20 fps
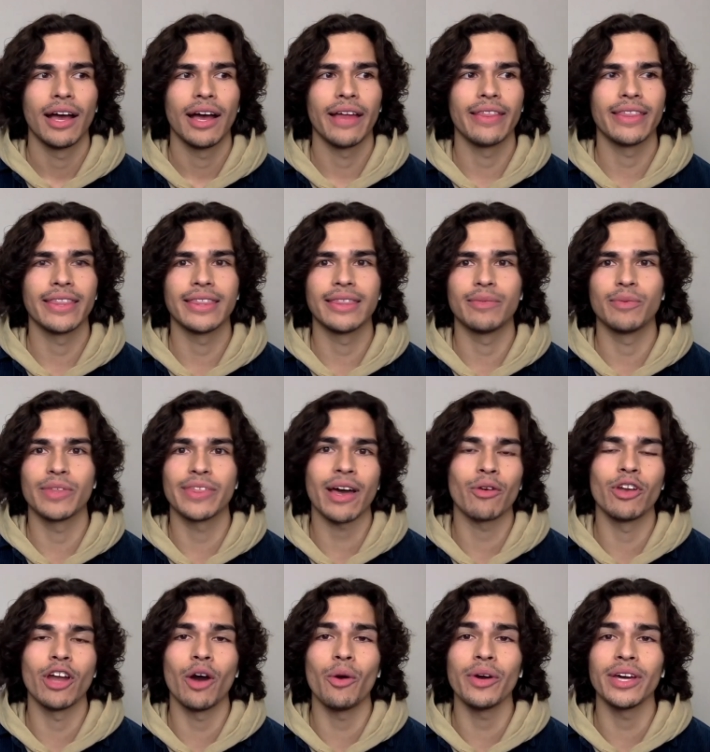uh,
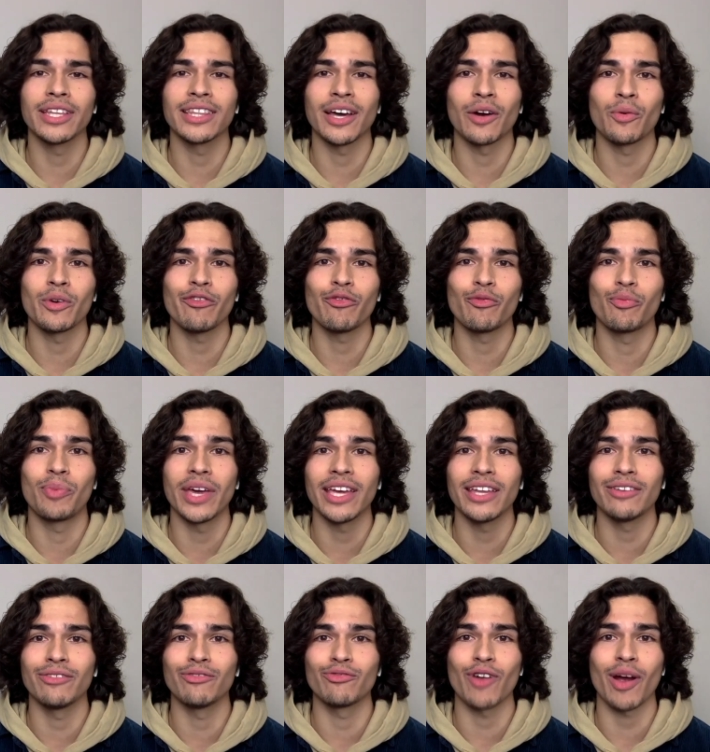without knowing that we've
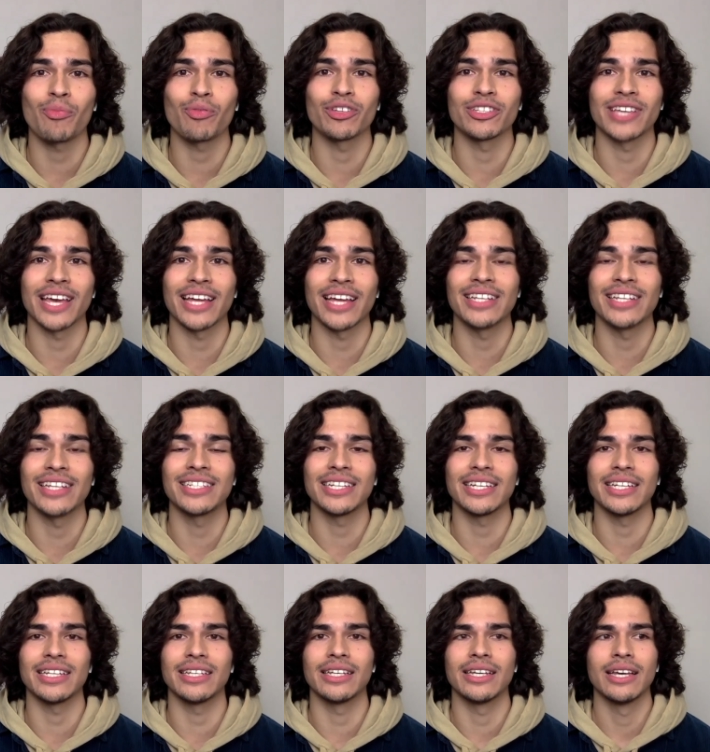been
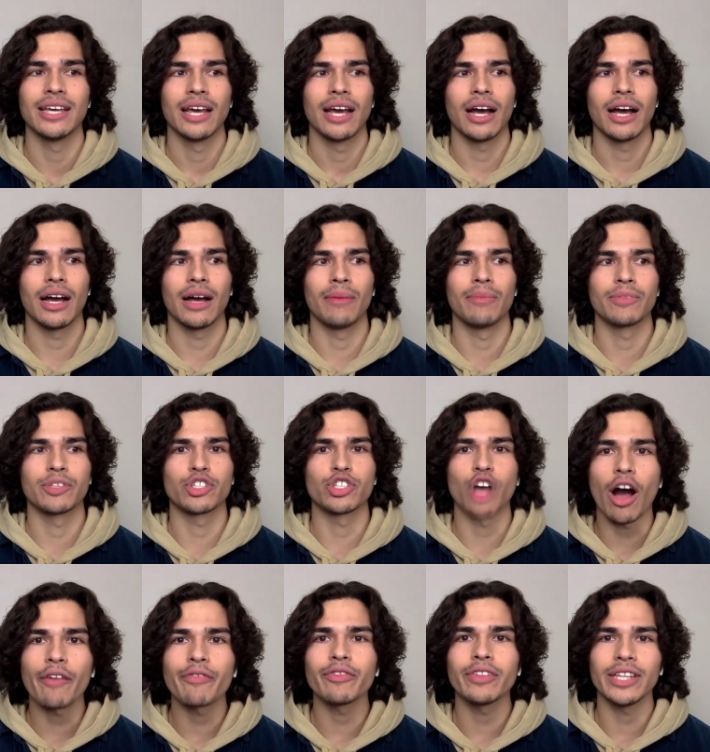represented Um,
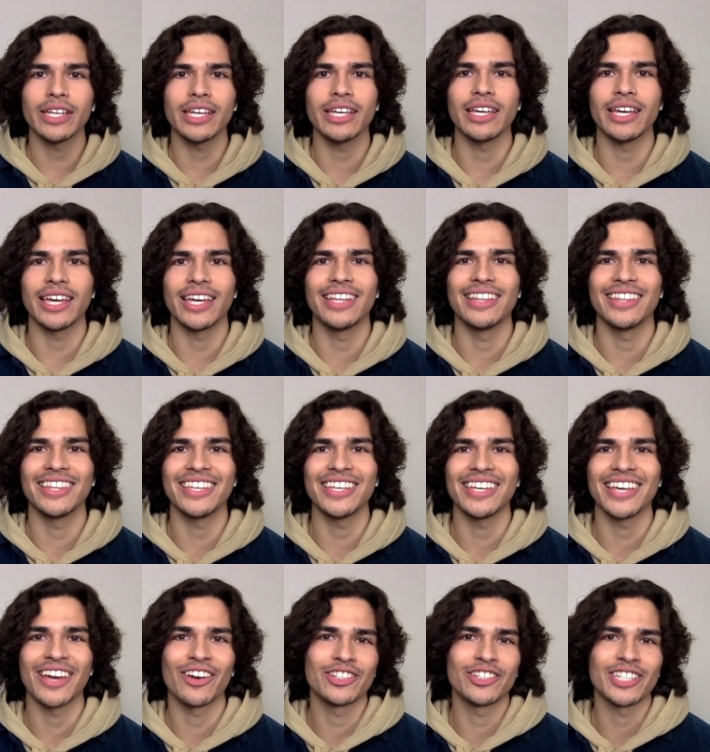softly in
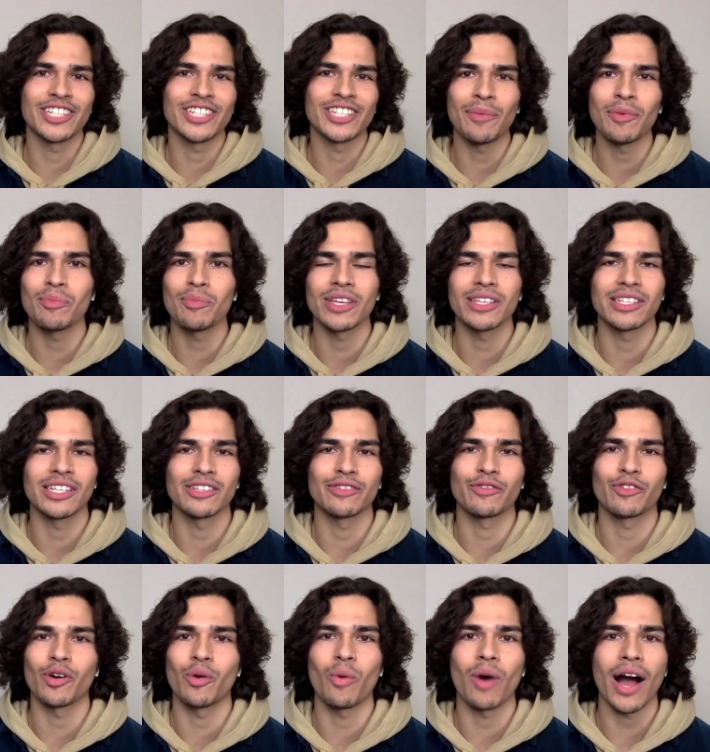the entertainment business
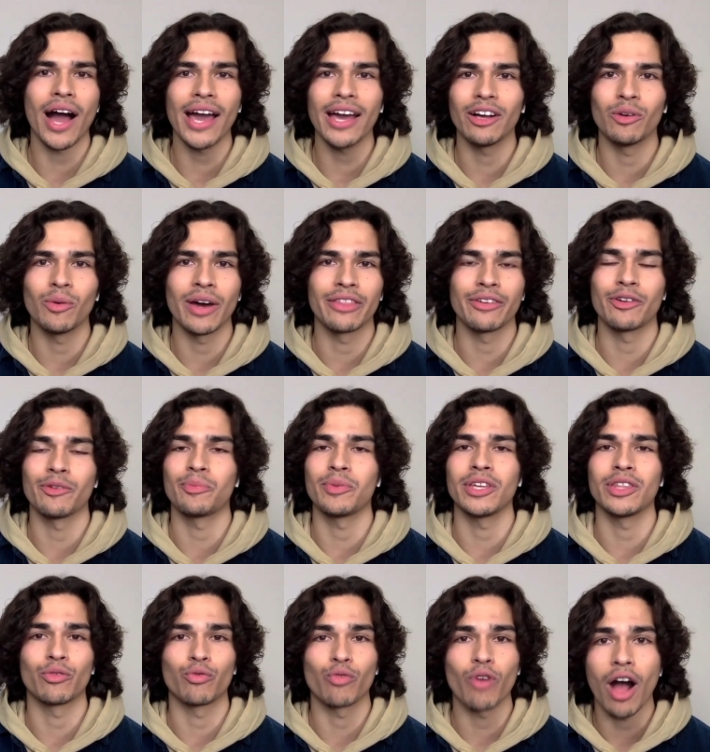for a while, whether it
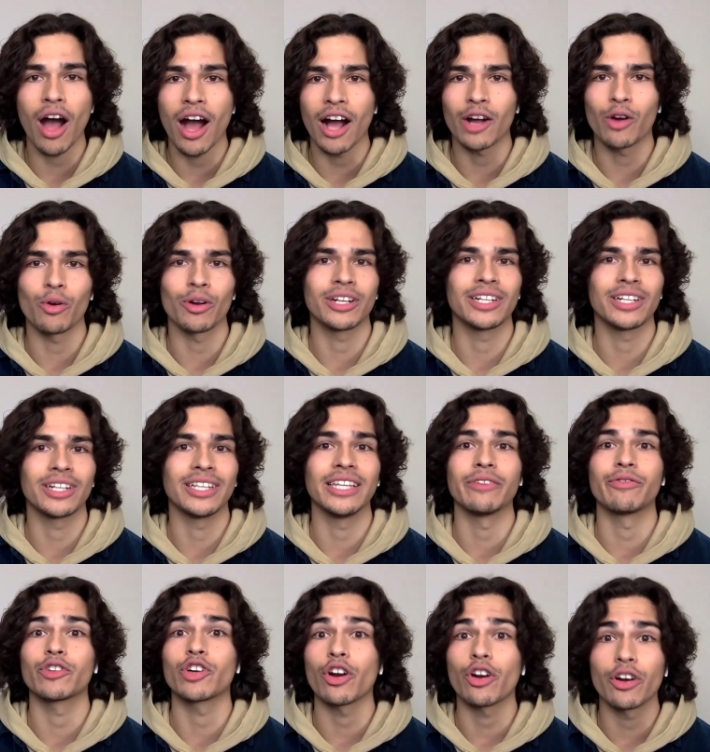be The Rock or
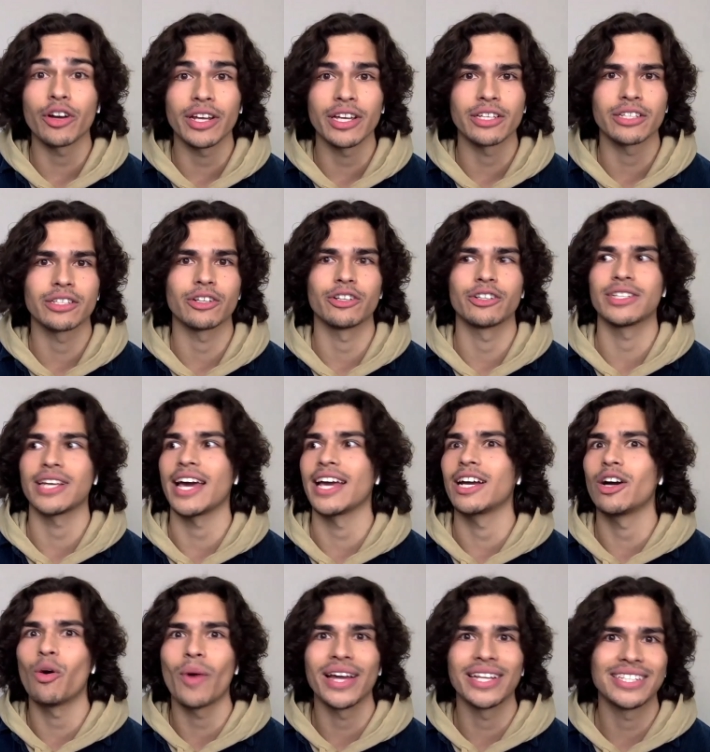Cliff Curtis or
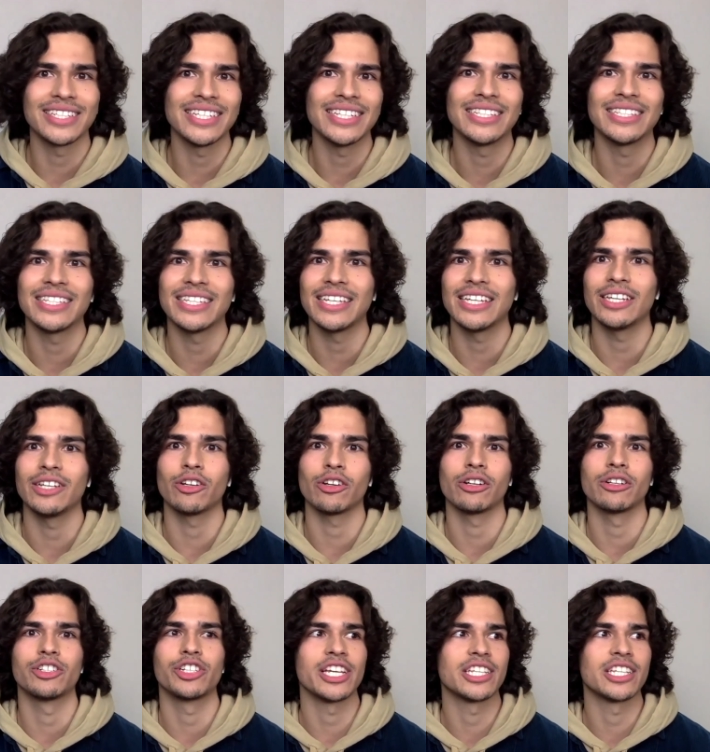Taika Waititi
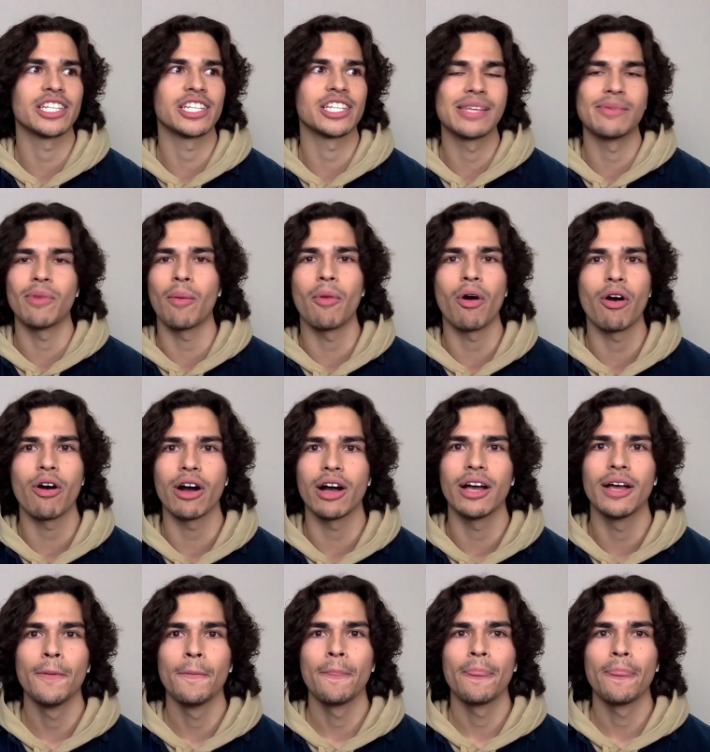or Jason Momoa.